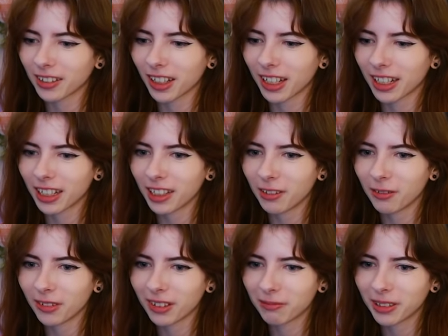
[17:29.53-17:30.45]
Like, he
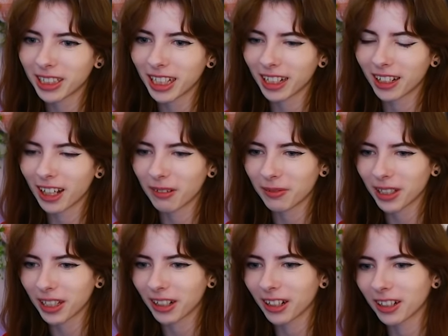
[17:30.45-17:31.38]
would be kind of up
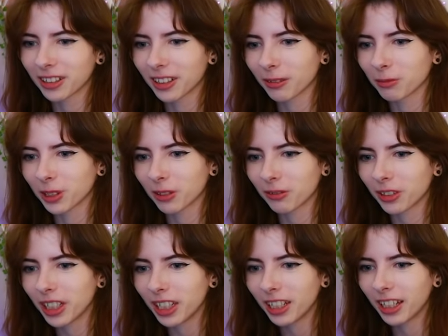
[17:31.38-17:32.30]
here in terms of
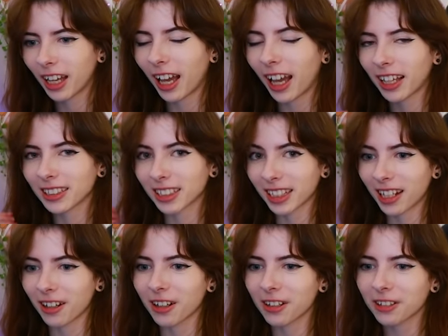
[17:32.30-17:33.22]
as a
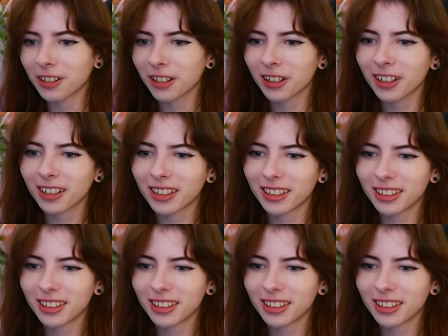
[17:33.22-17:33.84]
character,